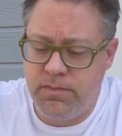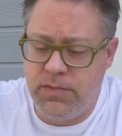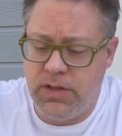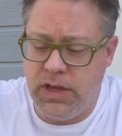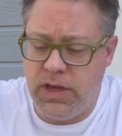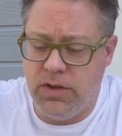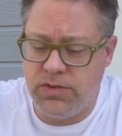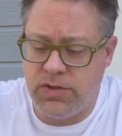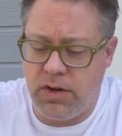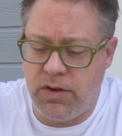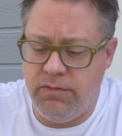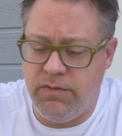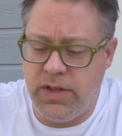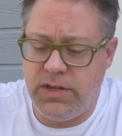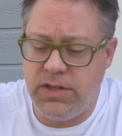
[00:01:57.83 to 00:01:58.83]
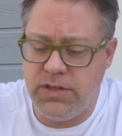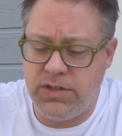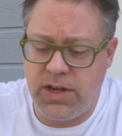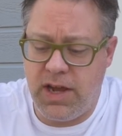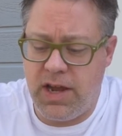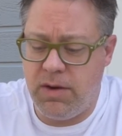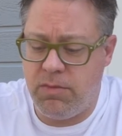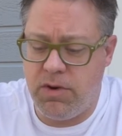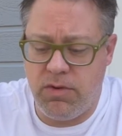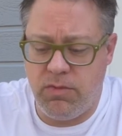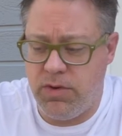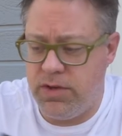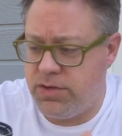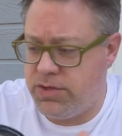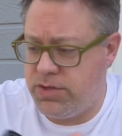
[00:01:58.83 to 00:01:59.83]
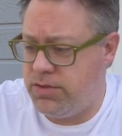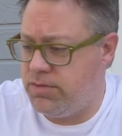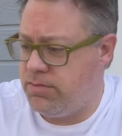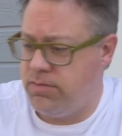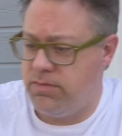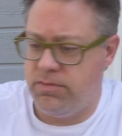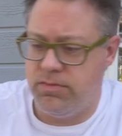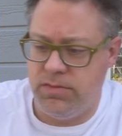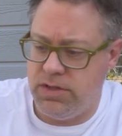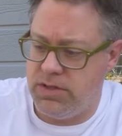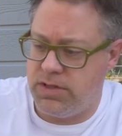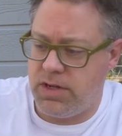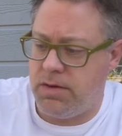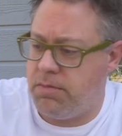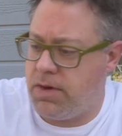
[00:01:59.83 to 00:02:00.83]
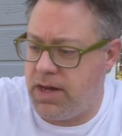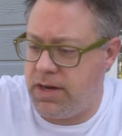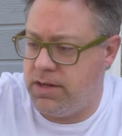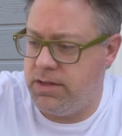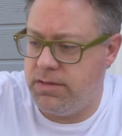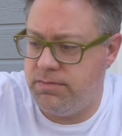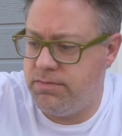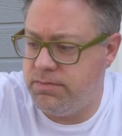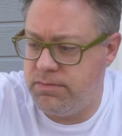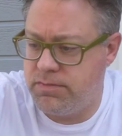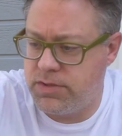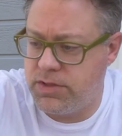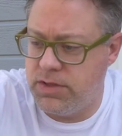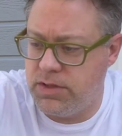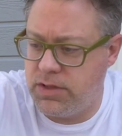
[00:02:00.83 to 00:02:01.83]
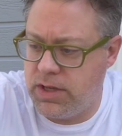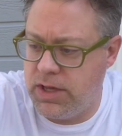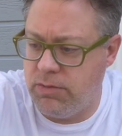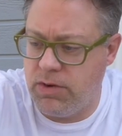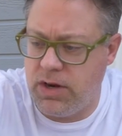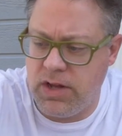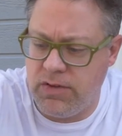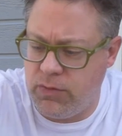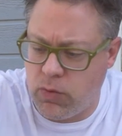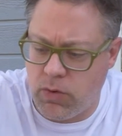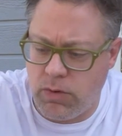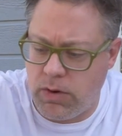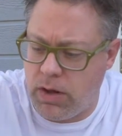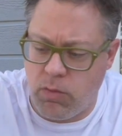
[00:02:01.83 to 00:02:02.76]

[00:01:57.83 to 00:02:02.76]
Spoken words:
that goes on a vintage camera, which is not mine to get rid of, nor would I